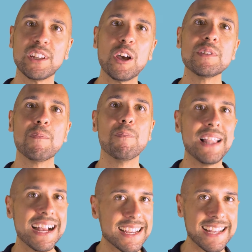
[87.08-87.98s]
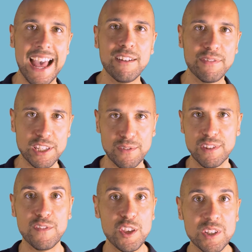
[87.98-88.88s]
becomes a blank canvas for the
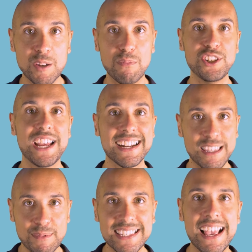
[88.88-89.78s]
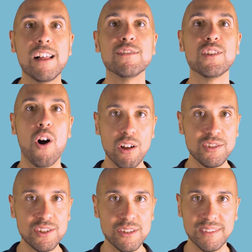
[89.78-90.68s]
viewer to project themselves
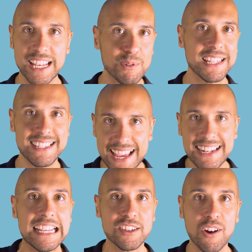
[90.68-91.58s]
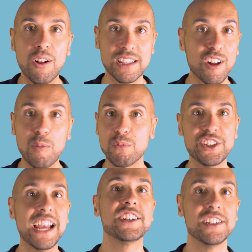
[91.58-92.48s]
onto. That's what this technique's called. It's called
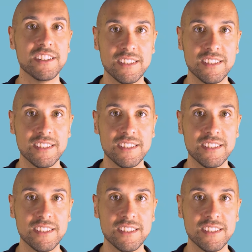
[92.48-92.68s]
projection.